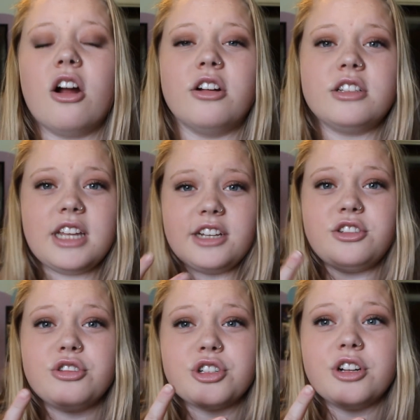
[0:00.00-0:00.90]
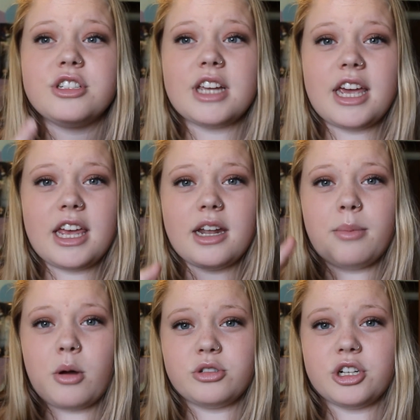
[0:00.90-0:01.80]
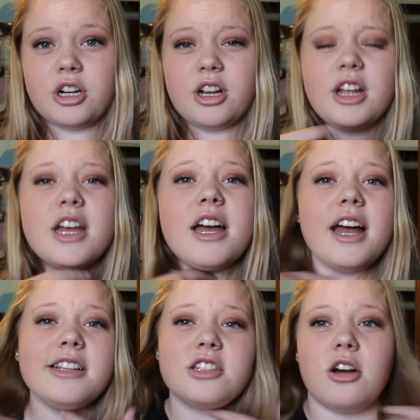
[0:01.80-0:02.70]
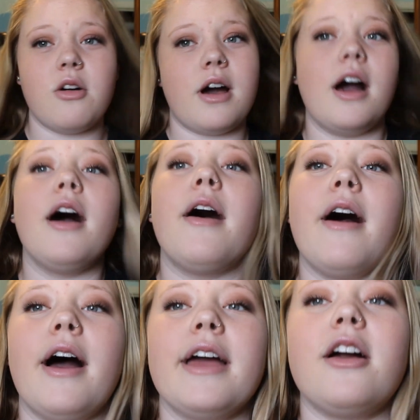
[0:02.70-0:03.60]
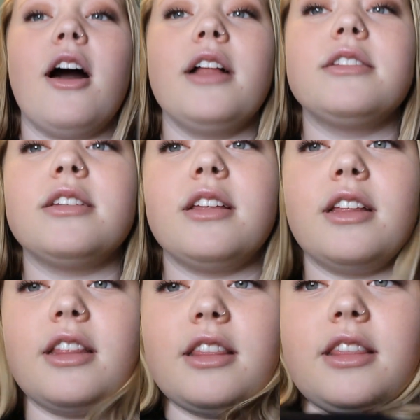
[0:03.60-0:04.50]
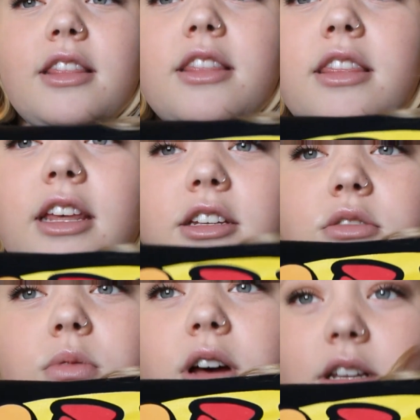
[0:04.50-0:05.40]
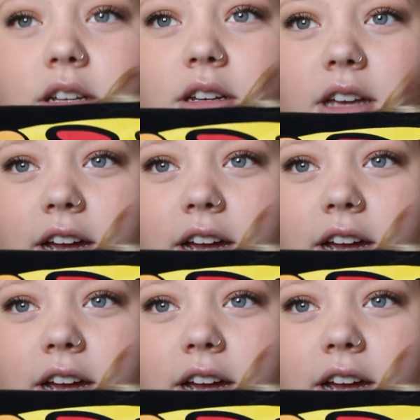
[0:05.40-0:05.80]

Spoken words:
Or they had 2 shirts and a poster, and so I got this one.